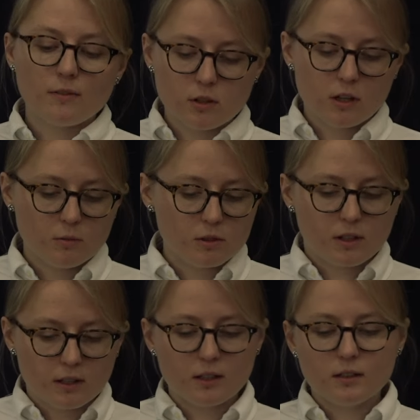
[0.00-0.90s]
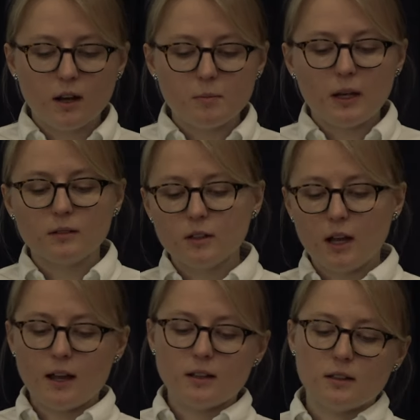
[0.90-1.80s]
So he was kind of typing
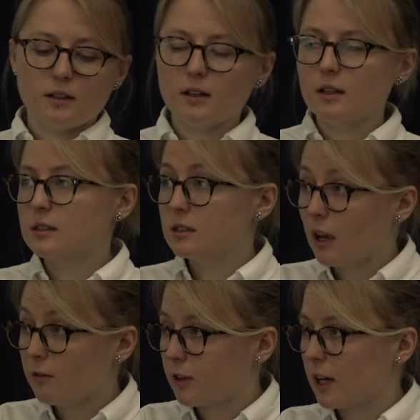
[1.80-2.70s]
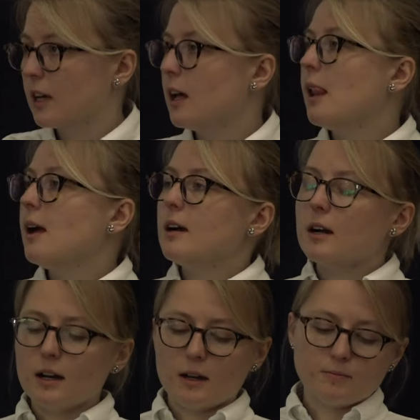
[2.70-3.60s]
and ciphering
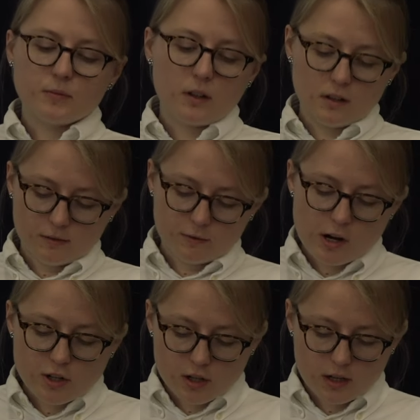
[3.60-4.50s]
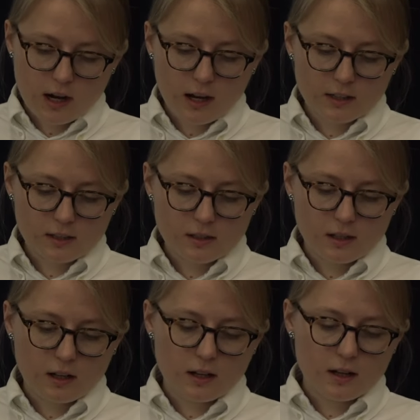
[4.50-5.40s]
French guidance
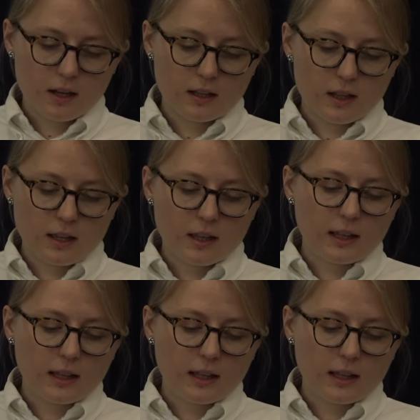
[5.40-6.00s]
in the